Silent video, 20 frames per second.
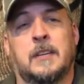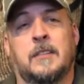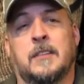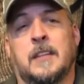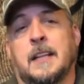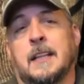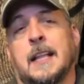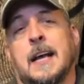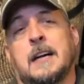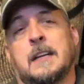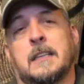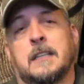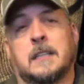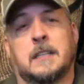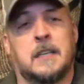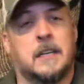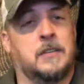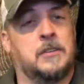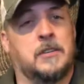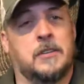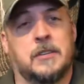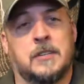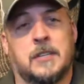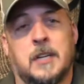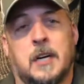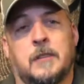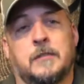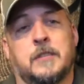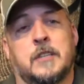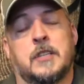they allow you to test
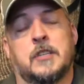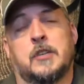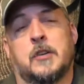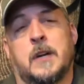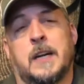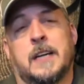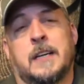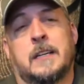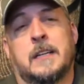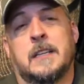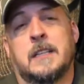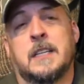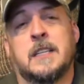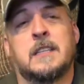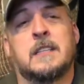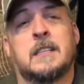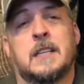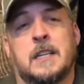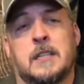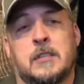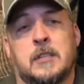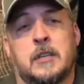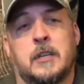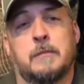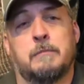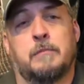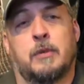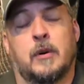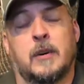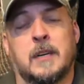yourself as a trainer, and these things are
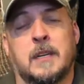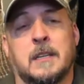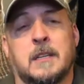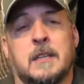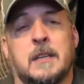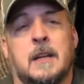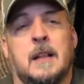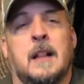important.